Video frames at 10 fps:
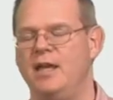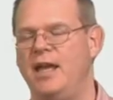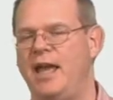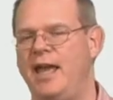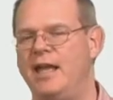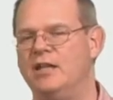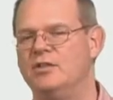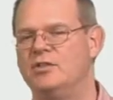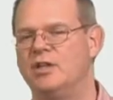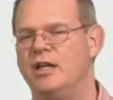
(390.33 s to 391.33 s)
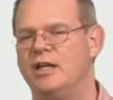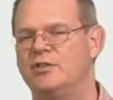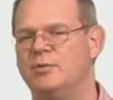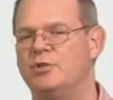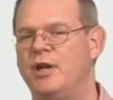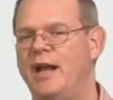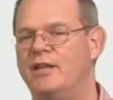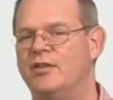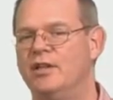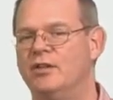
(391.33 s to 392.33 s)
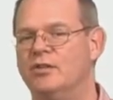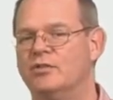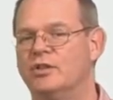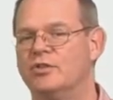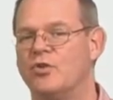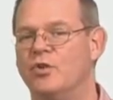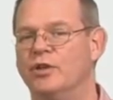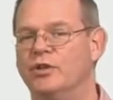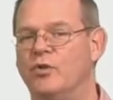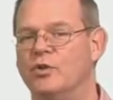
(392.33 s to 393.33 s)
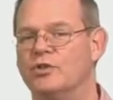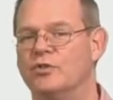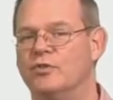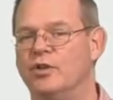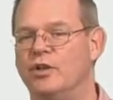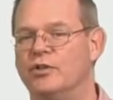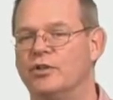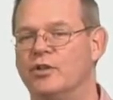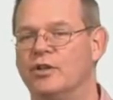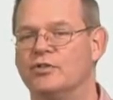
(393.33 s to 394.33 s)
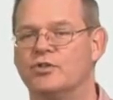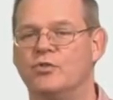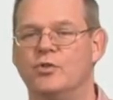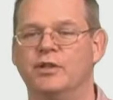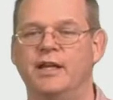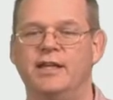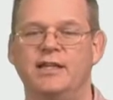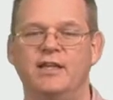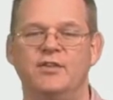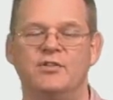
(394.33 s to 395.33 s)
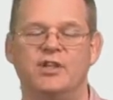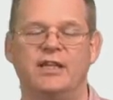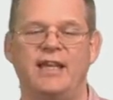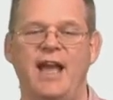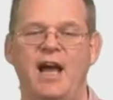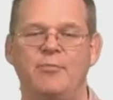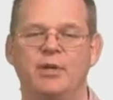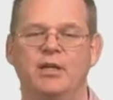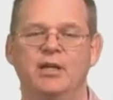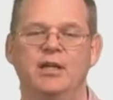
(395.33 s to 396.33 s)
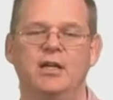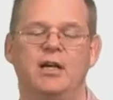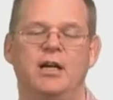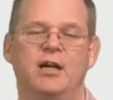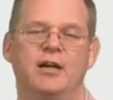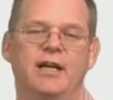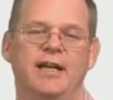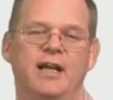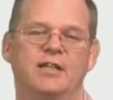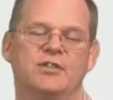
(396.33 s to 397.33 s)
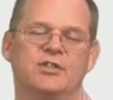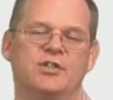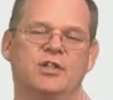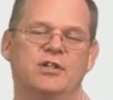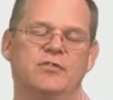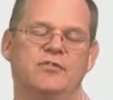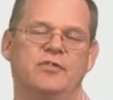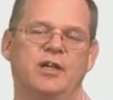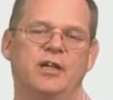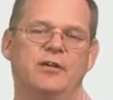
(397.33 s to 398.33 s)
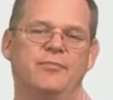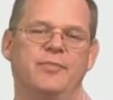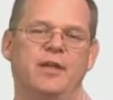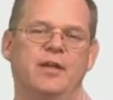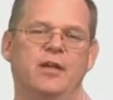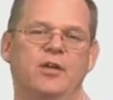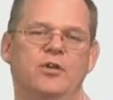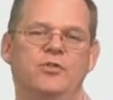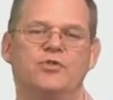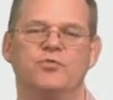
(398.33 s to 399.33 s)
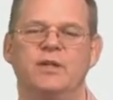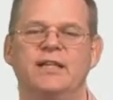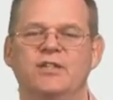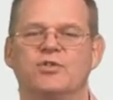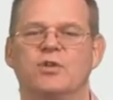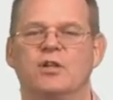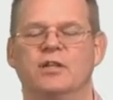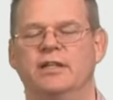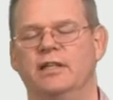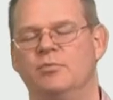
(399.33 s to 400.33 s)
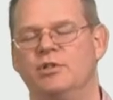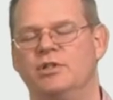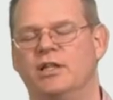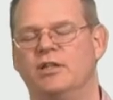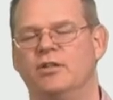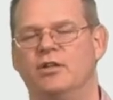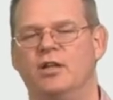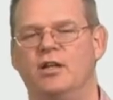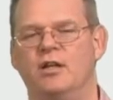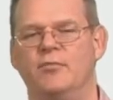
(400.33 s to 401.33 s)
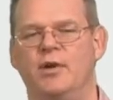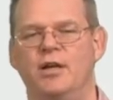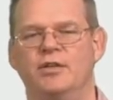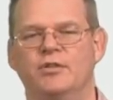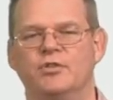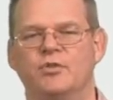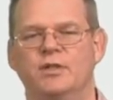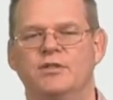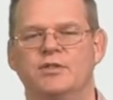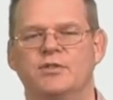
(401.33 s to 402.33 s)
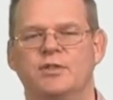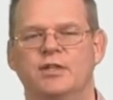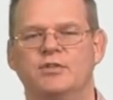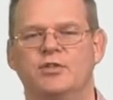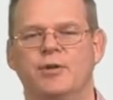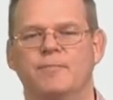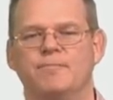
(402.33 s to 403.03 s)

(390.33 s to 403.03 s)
and subtract their score in the course overall, the current score, and that can give us a gap analysis of who's really struggling in particular on those quizzes. And so